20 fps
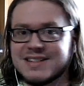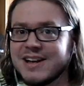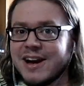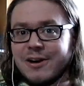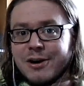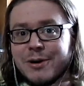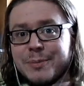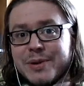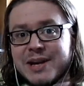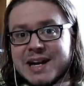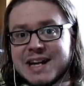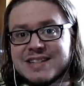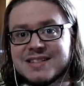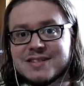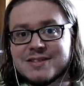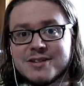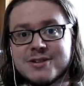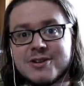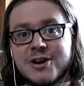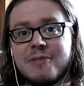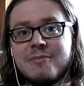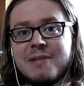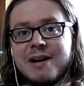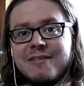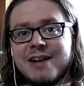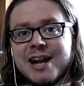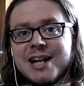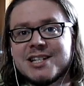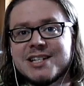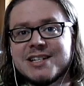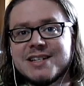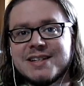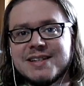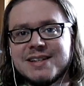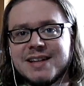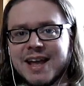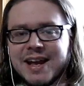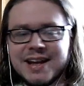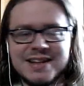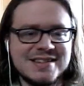I hope you guys enjoyed my reaction.
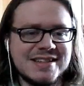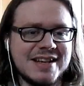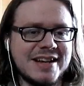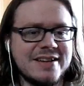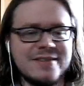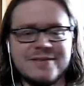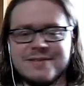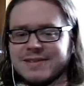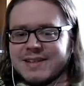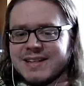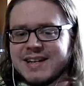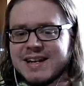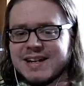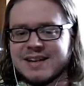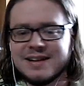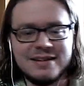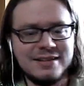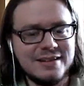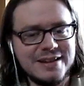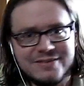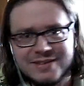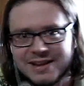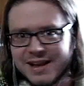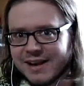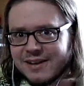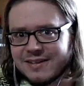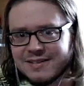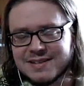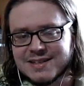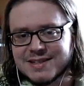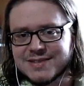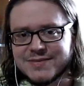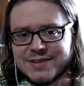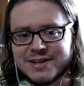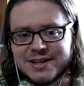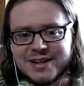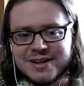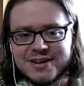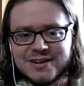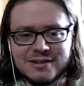Like I said, if you did, leave a like on this
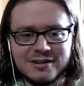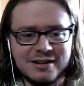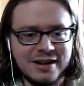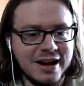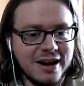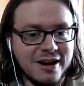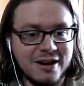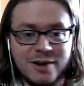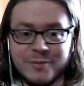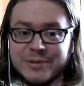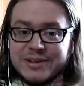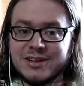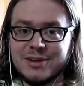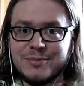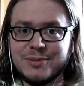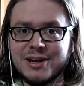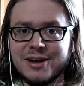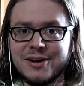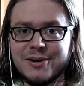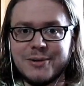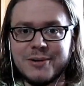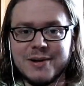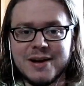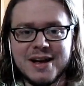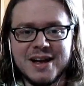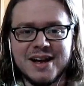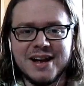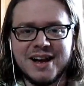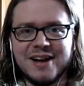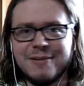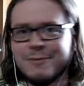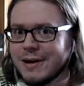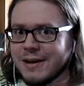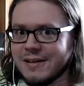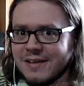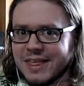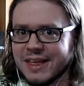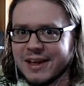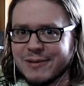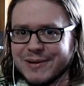video, comment down below what you
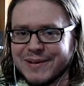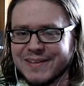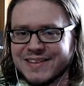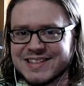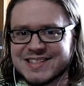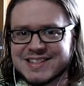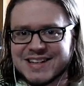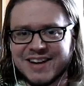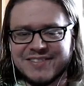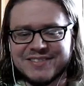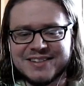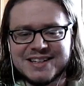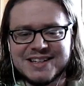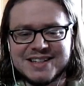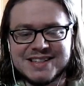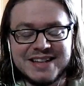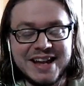think about these covers.